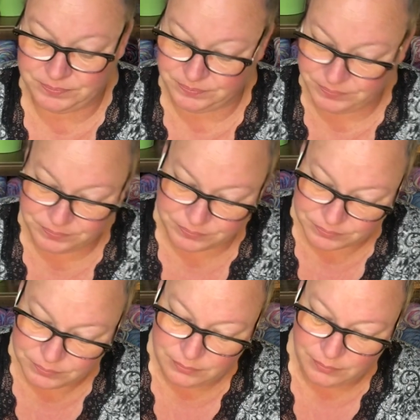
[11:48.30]

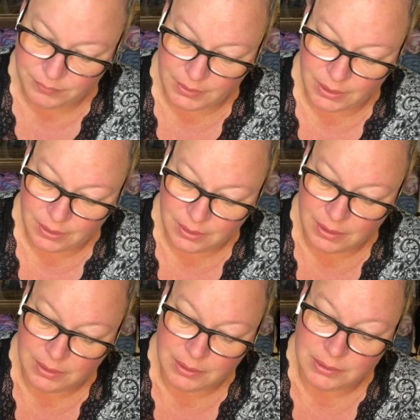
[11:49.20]

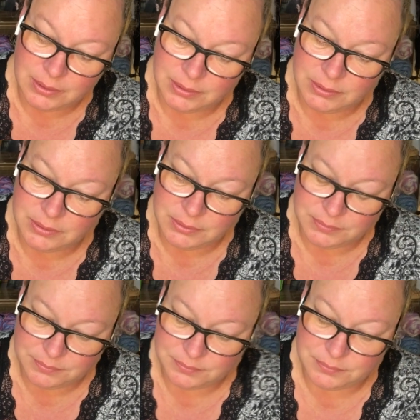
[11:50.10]

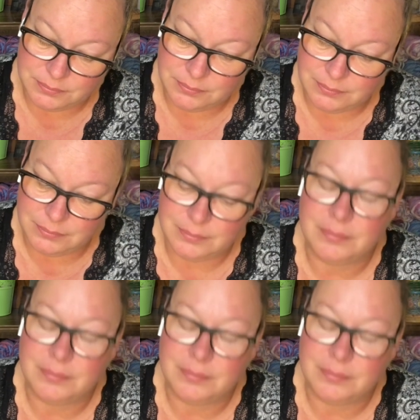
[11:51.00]
[no speech]